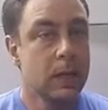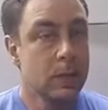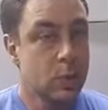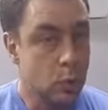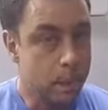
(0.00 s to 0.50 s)

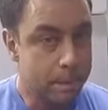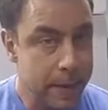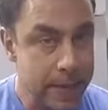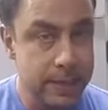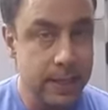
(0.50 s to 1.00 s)
So
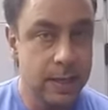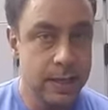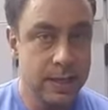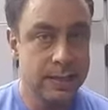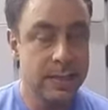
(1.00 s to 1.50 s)
basically,
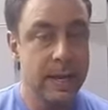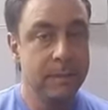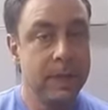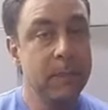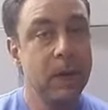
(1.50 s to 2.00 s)
they're
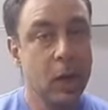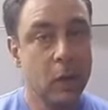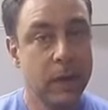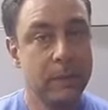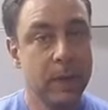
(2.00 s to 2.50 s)
saying people are
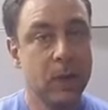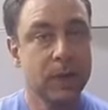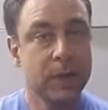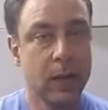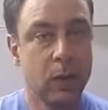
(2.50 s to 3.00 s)
overweight
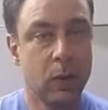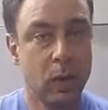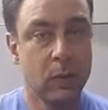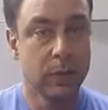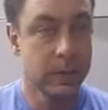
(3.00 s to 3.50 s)
because their
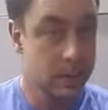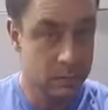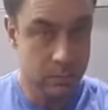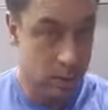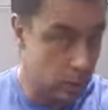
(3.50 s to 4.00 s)
hormones,
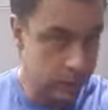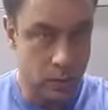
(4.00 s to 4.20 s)
it's always